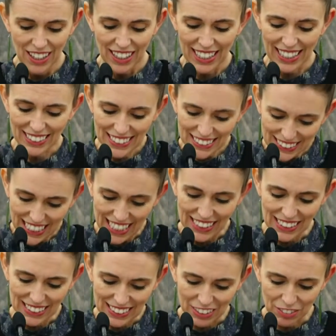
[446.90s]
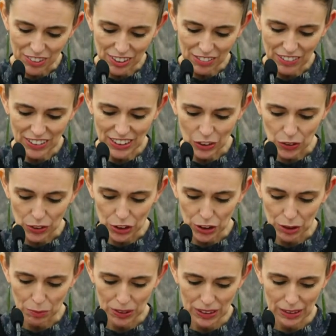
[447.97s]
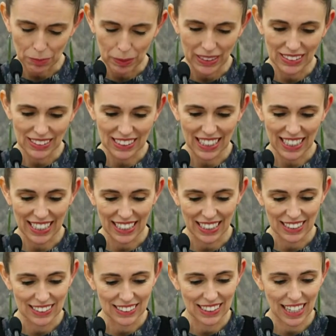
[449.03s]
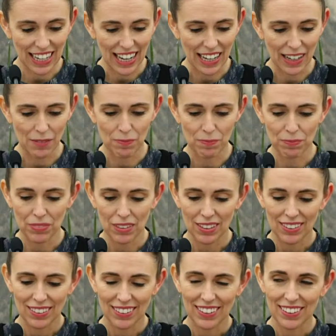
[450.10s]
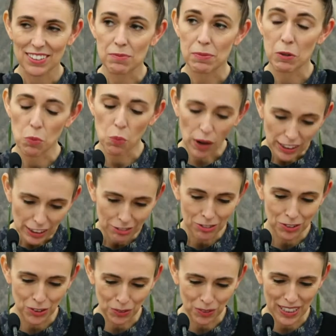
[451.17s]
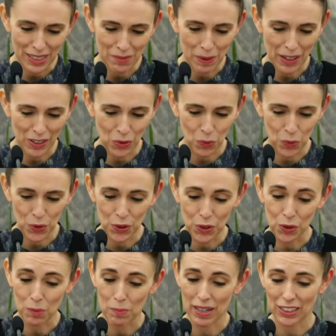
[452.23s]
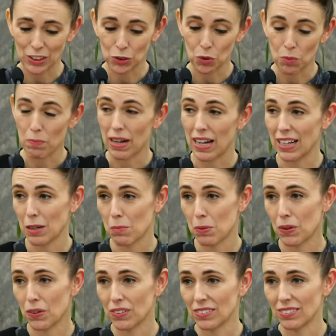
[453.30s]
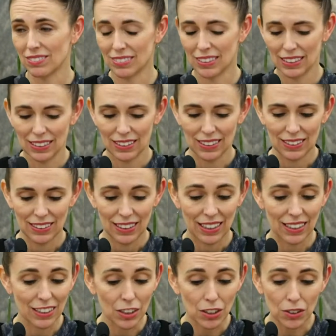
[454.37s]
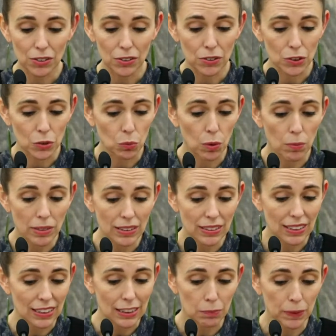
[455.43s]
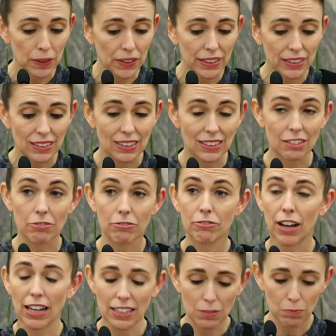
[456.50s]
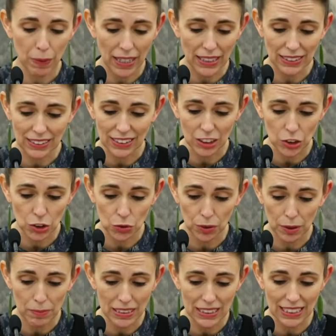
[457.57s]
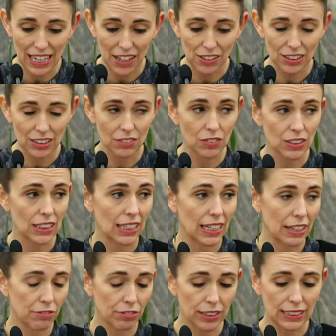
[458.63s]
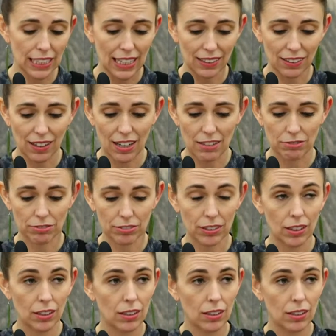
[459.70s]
I understand that several of our scholarship recipients are here today. It has been wonderful to read about the work you're about to embark upon. It includes women's experiences of faith-based extremist narratives in everyday life,